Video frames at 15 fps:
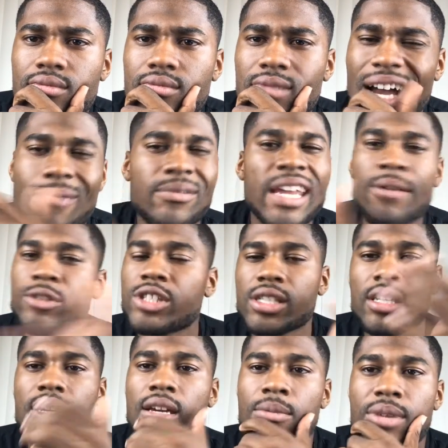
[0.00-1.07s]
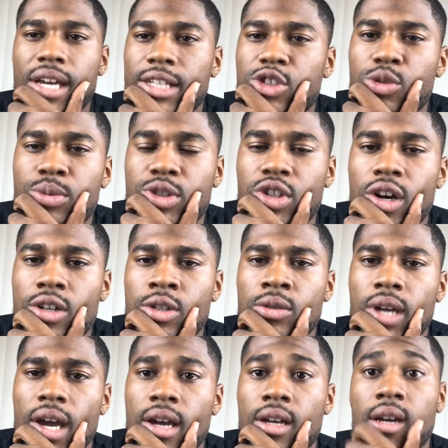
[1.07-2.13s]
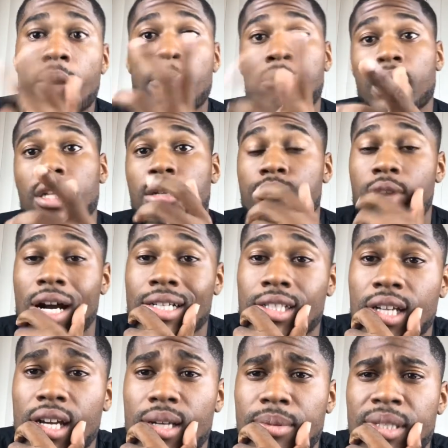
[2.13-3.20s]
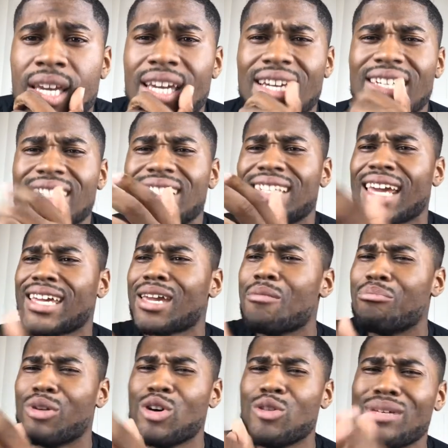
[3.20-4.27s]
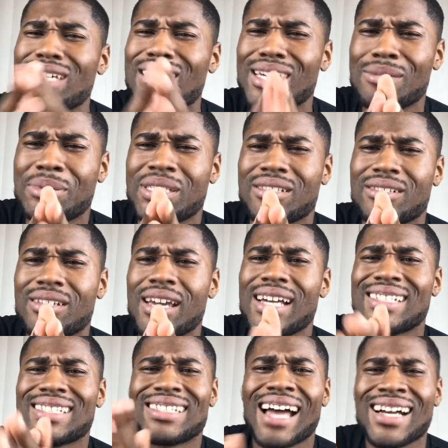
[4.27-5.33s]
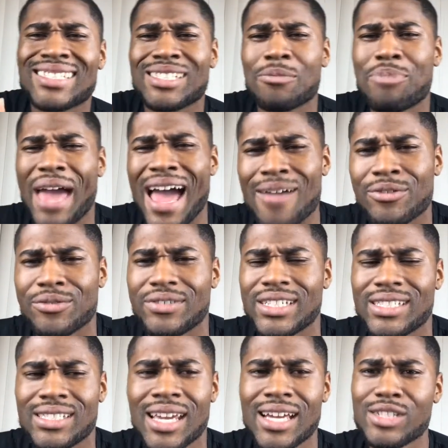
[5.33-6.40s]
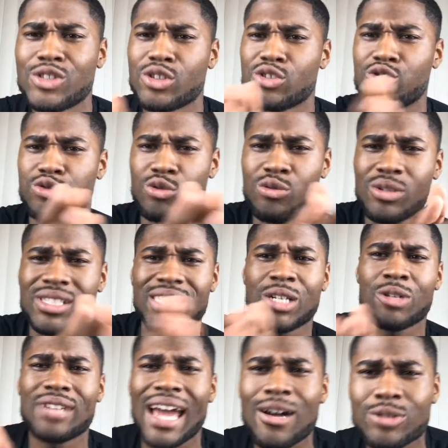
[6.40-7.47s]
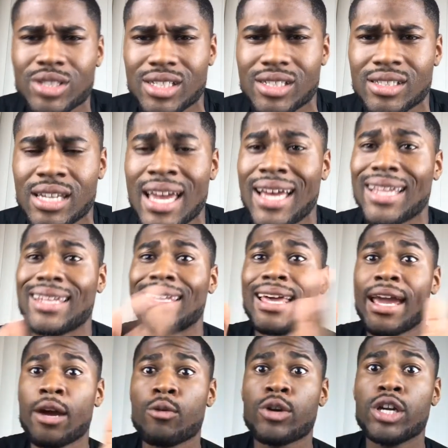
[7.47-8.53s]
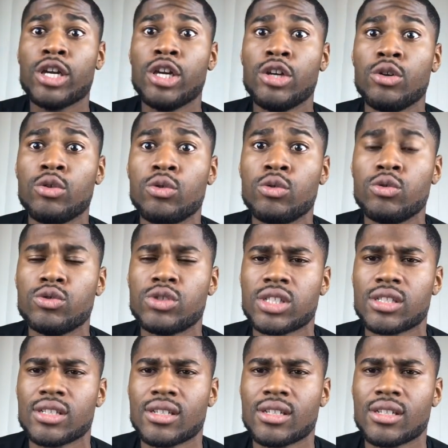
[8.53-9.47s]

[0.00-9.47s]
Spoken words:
I've never seen an NBA superstar do that, but LeBron James. He's taken Boobie Gibson, Sasha Pavlovich, Zydrunas Ilgauskas, Larry Hughes,